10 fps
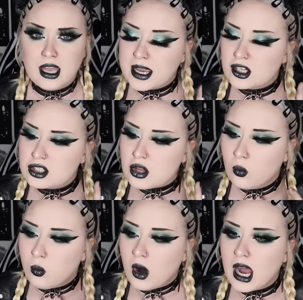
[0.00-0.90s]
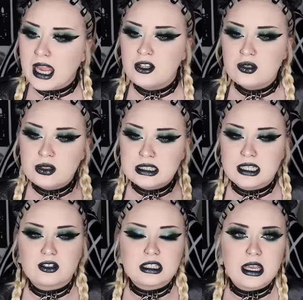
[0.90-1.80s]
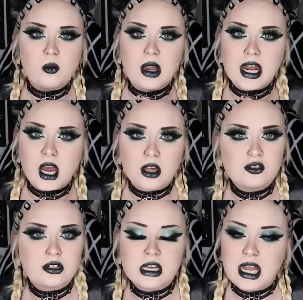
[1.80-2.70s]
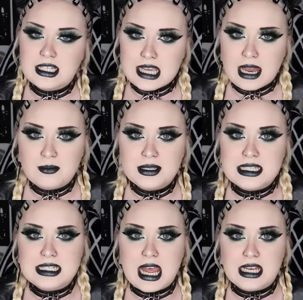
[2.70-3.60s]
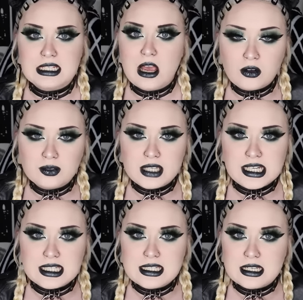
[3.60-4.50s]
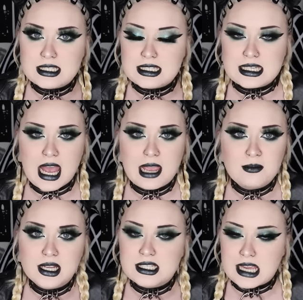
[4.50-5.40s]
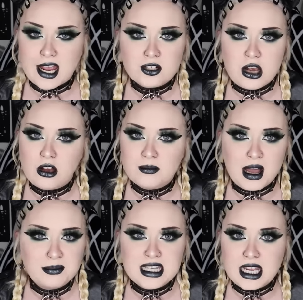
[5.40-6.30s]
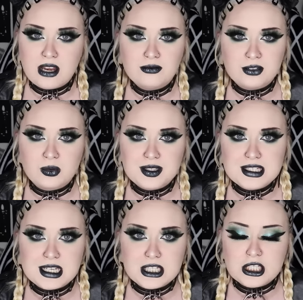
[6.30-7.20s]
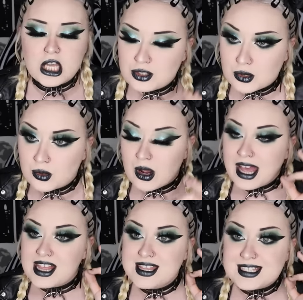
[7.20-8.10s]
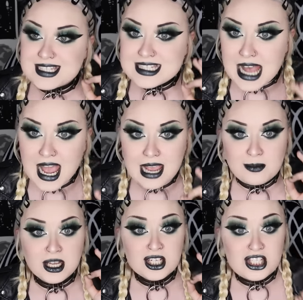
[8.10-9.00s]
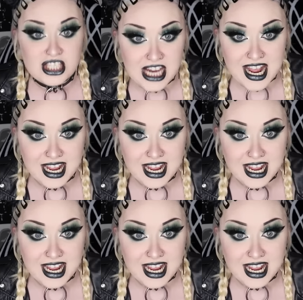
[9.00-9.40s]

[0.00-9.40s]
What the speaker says: because why do literally 110% of these same TikTok mommy influencers do the same shit?